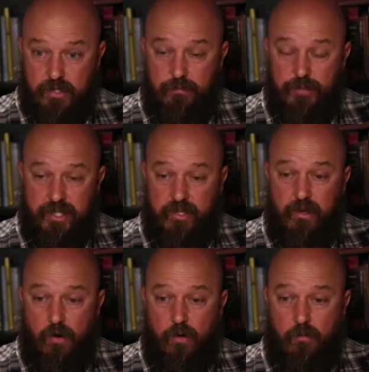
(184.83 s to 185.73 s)
in the
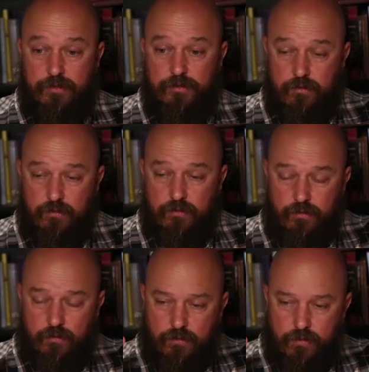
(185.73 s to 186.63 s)
beginning are almost
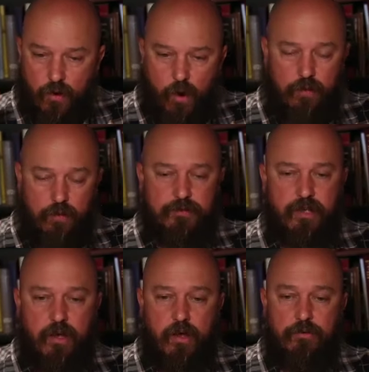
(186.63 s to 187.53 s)
too hard on
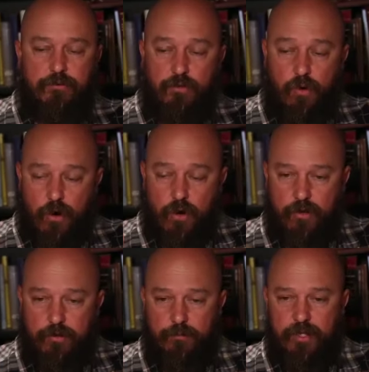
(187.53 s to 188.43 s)
themselves, too hard on other